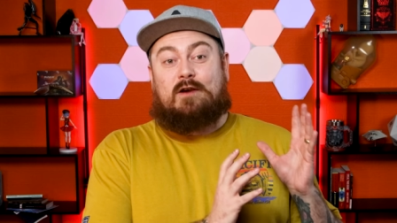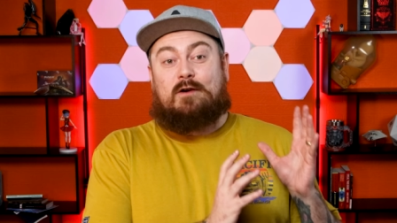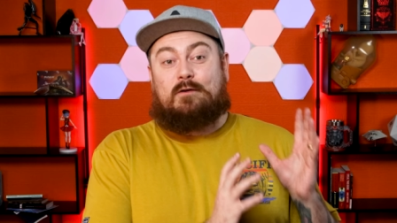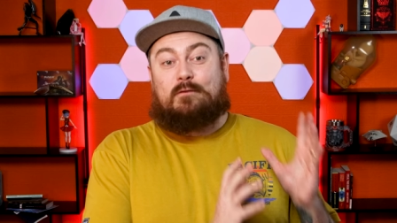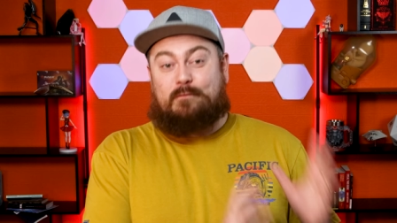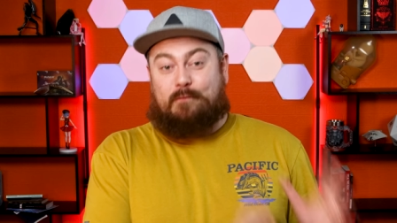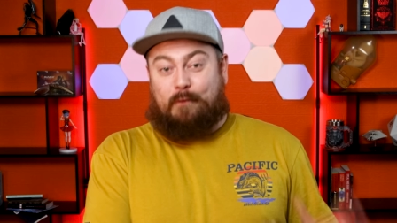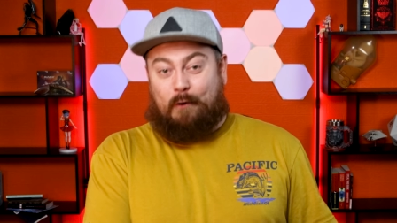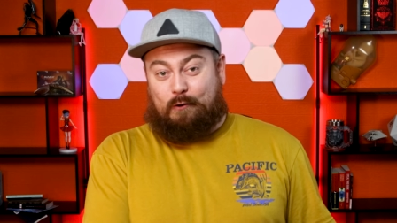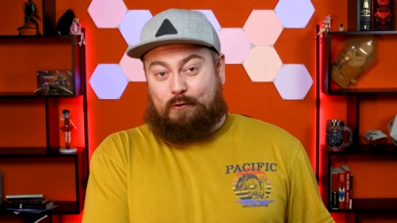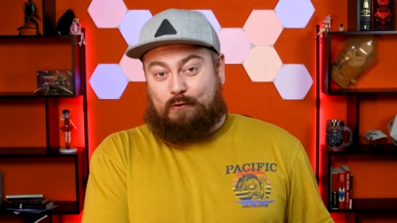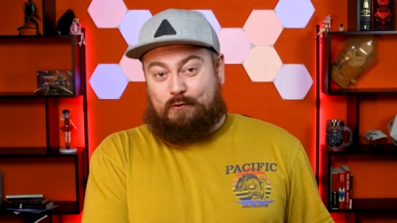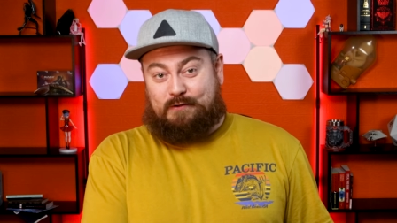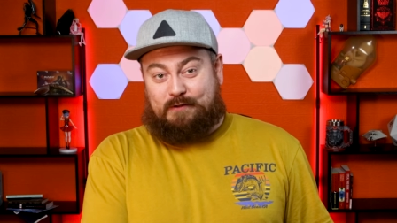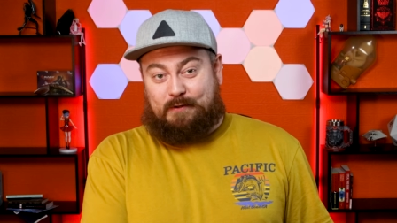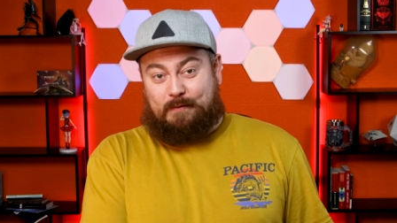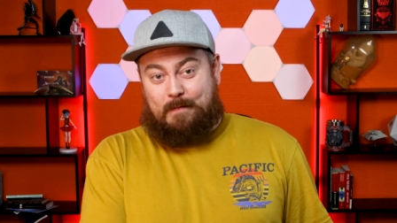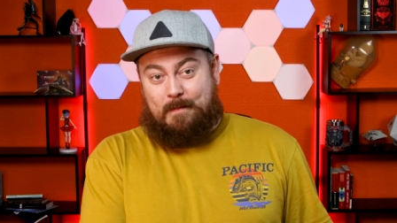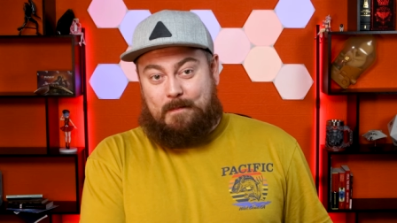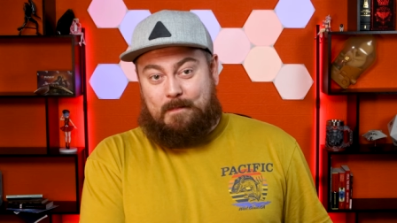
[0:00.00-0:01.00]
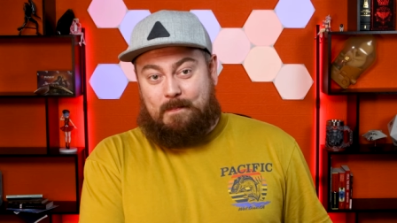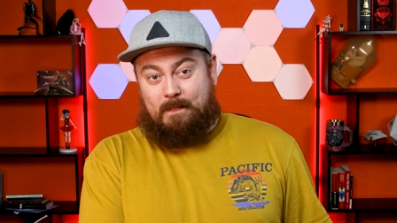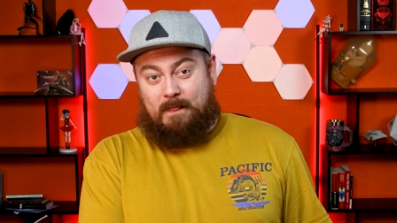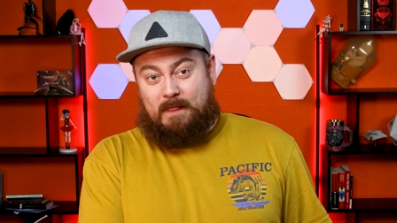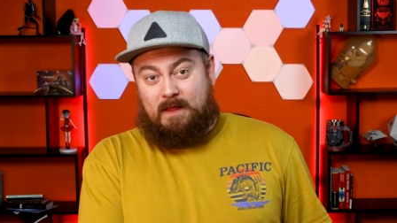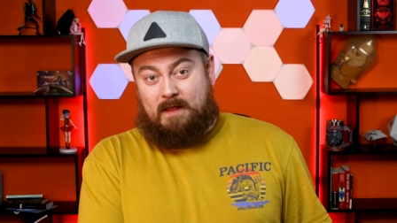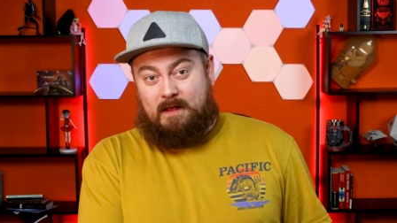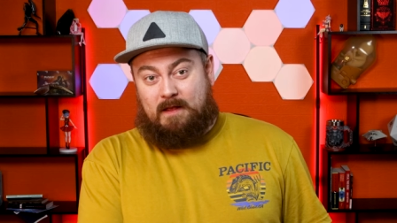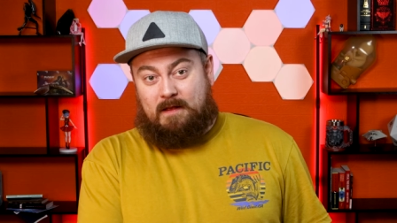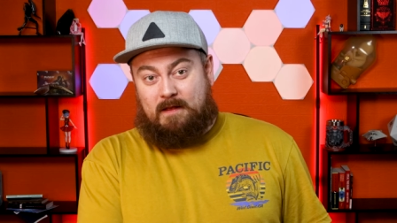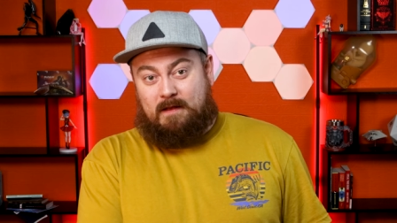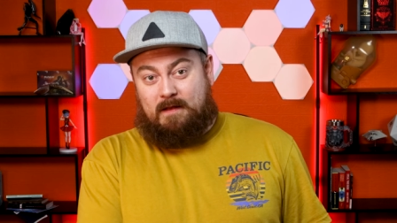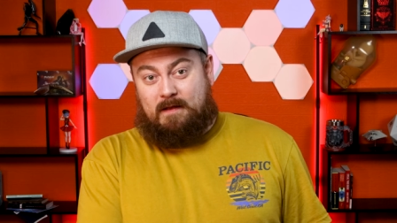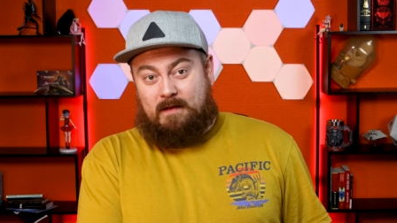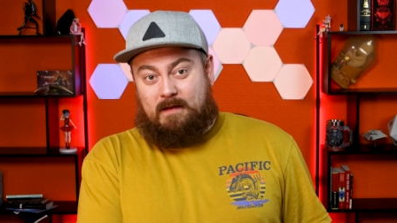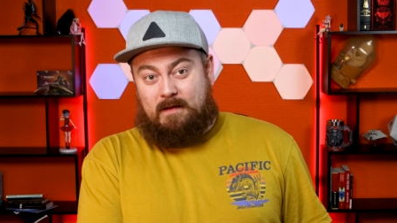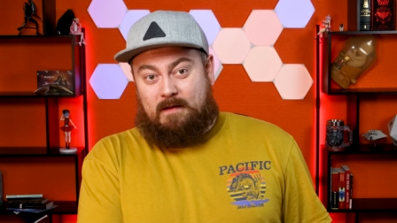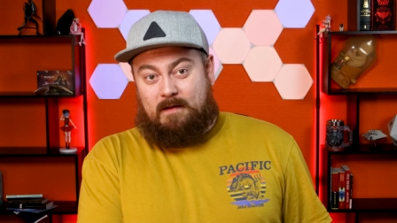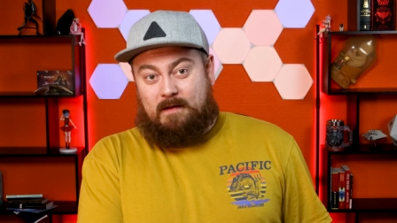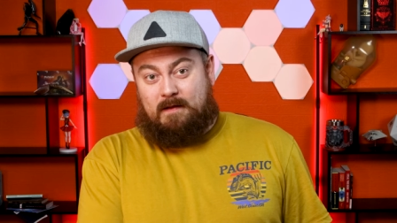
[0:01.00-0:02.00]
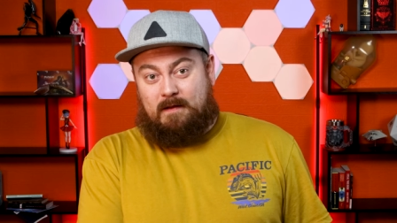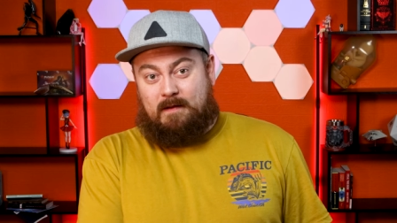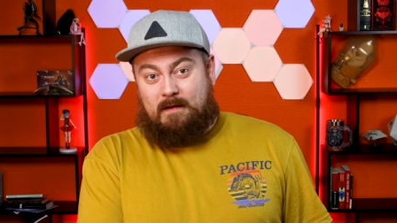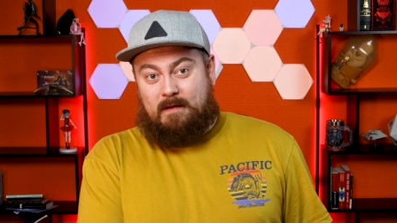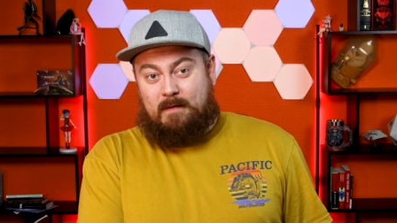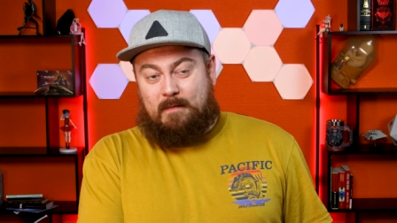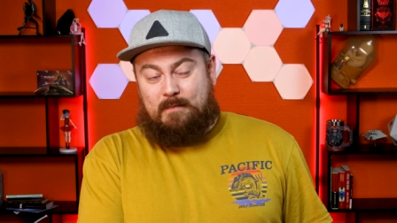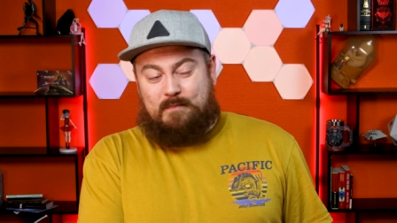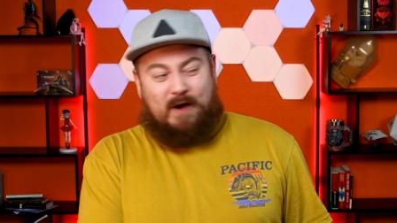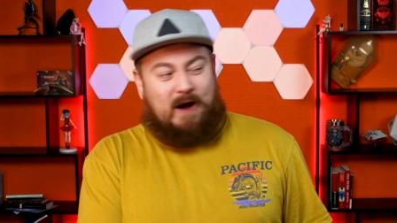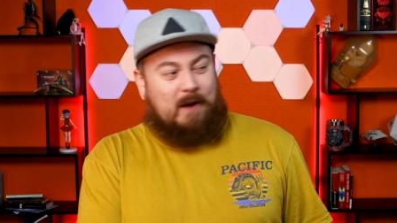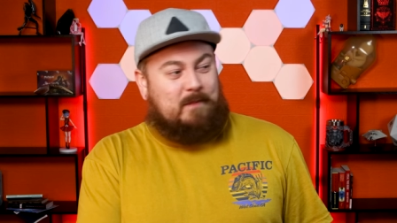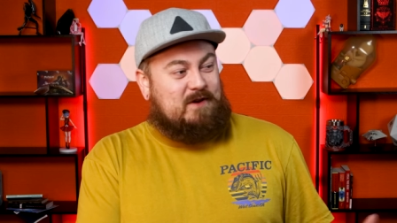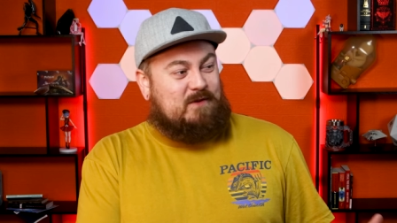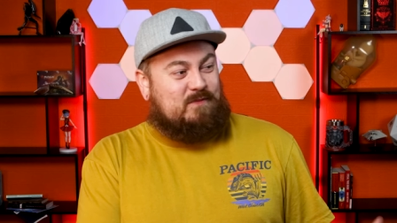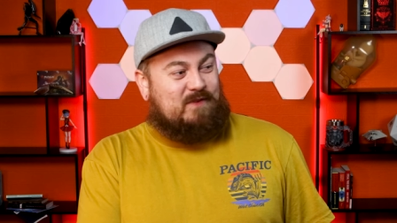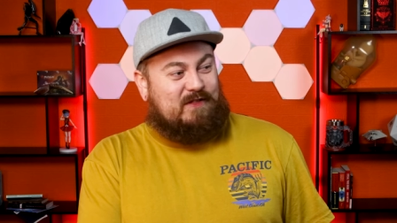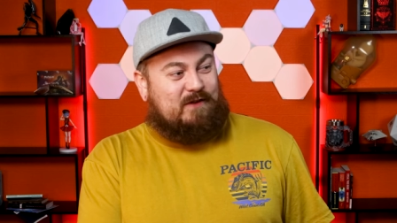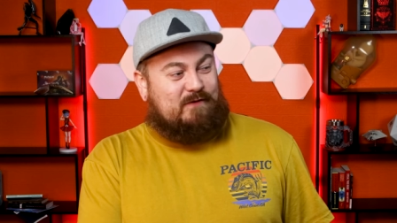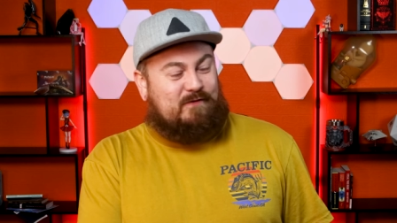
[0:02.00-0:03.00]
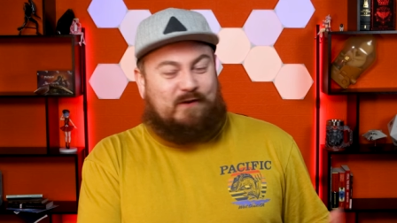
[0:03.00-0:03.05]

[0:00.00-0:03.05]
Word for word: followed him. But I mean, what the